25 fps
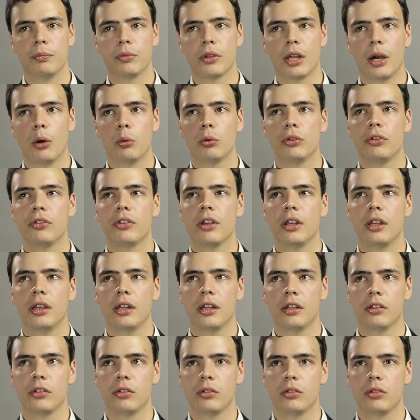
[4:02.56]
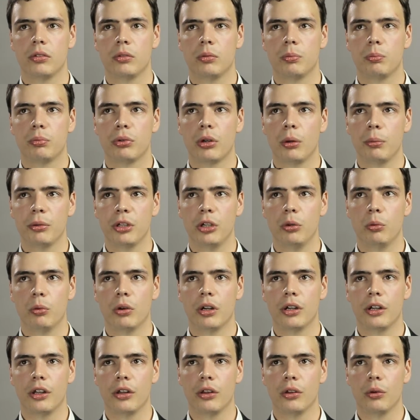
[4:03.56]
I would say that probably
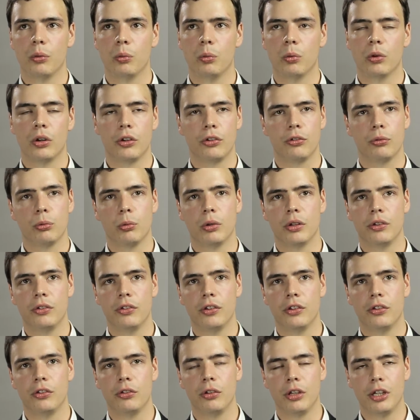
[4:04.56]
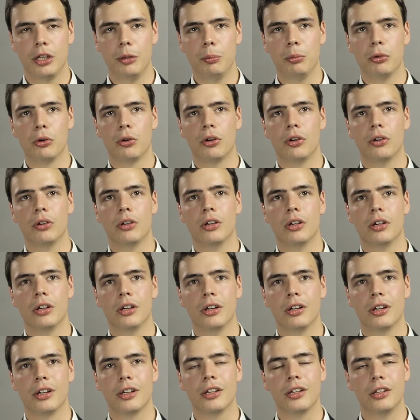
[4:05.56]
one of the worst ones is to keep
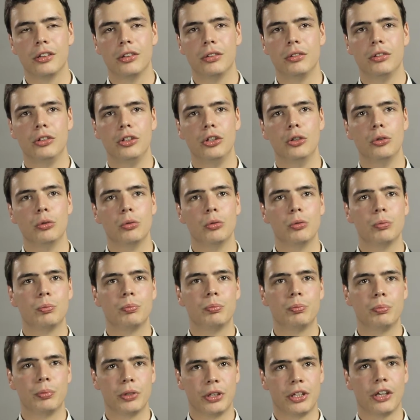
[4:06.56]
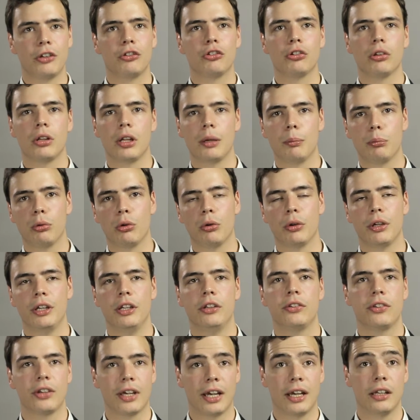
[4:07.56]
your new potential
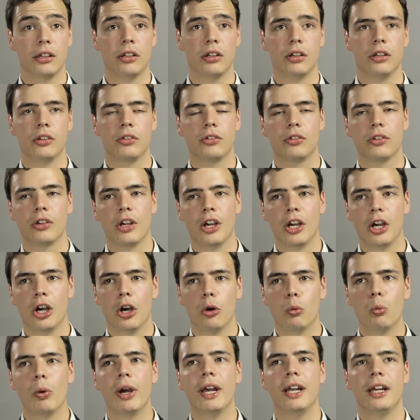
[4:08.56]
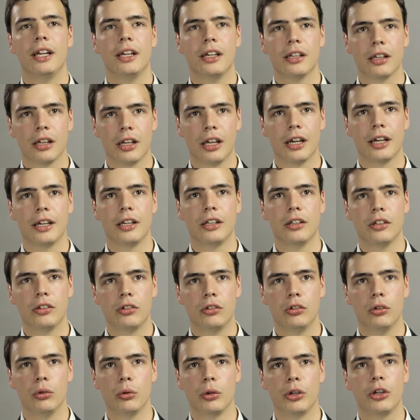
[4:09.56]
employees, candidates, waiting in line
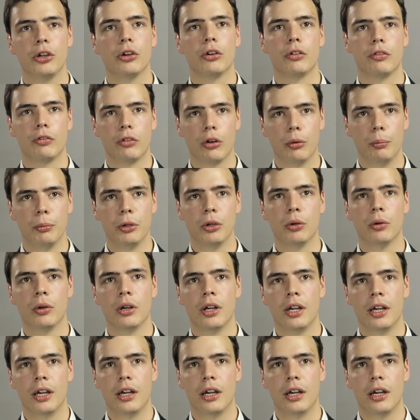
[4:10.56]
to hear from you.